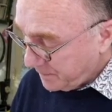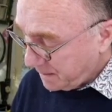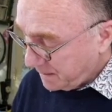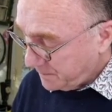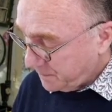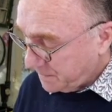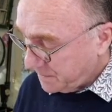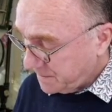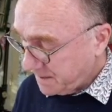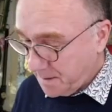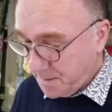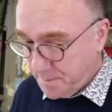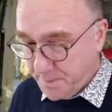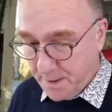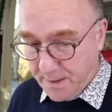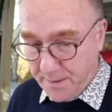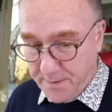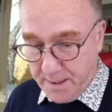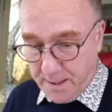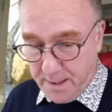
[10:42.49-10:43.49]
maybe you see a
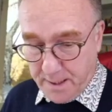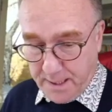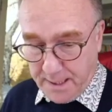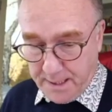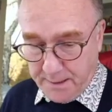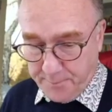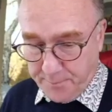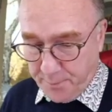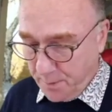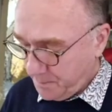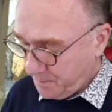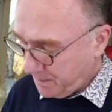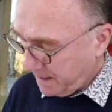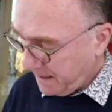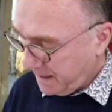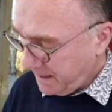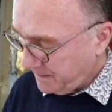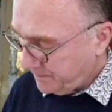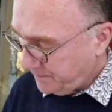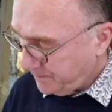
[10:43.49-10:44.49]
bit there, and
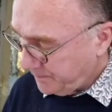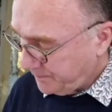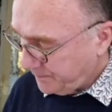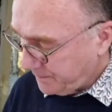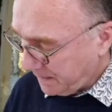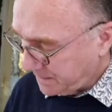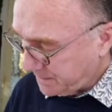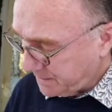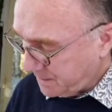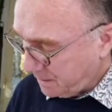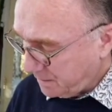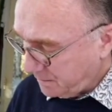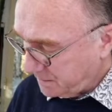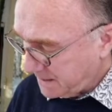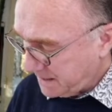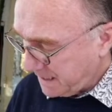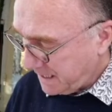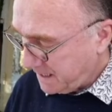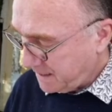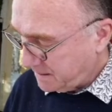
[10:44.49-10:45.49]
probably a
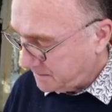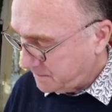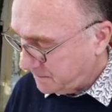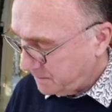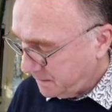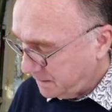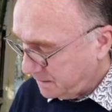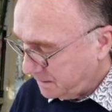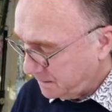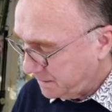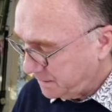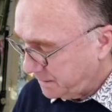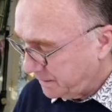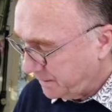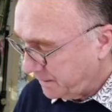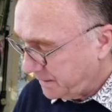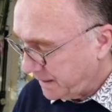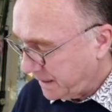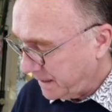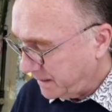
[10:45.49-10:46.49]
doll's house. Why not
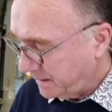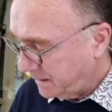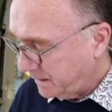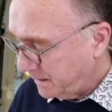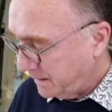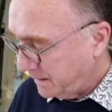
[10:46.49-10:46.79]
do that?